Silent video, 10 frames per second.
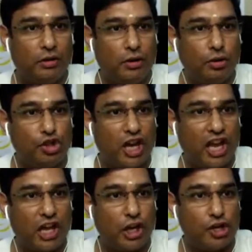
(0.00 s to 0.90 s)
to
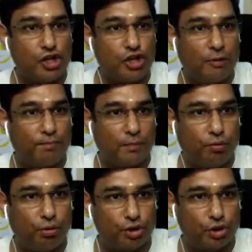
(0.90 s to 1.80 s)
change your
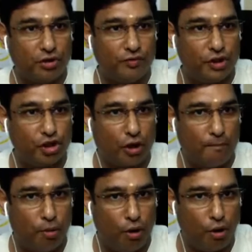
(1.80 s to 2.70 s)
proportion which you are
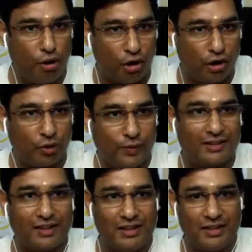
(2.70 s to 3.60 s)
born
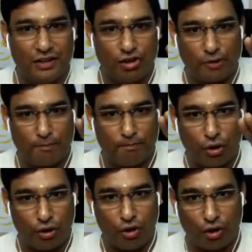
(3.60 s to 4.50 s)
with. You are
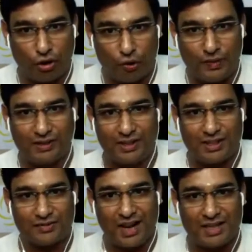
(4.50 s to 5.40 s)
born with
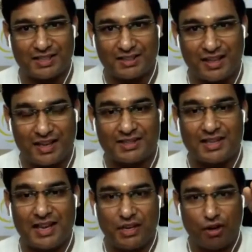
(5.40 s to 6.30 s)
these vasanas,
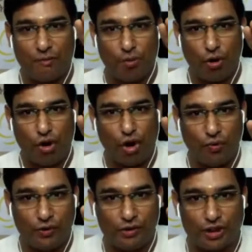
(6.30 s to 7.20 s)
you are
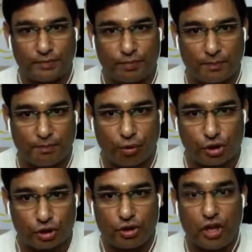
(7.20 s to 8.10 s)
born with this
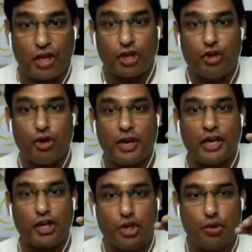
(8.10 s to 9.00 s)
proportion. You
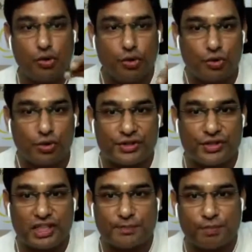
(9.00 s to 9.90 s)
can use
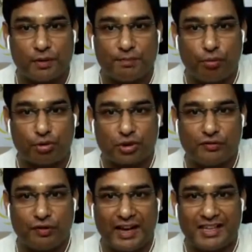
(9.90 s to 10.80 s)
this
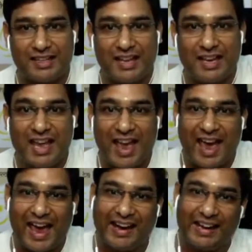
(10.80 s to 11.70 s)
proportion wisely
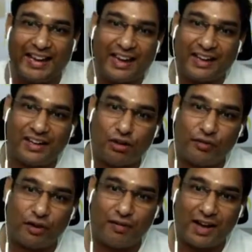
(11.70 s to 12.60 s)
and get rid of
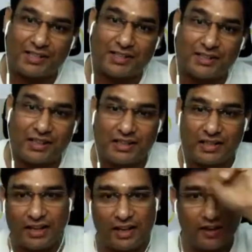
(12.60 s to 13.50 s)
your vasanas and
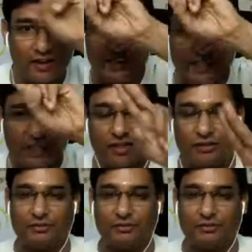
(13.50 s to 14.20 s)
attain realization.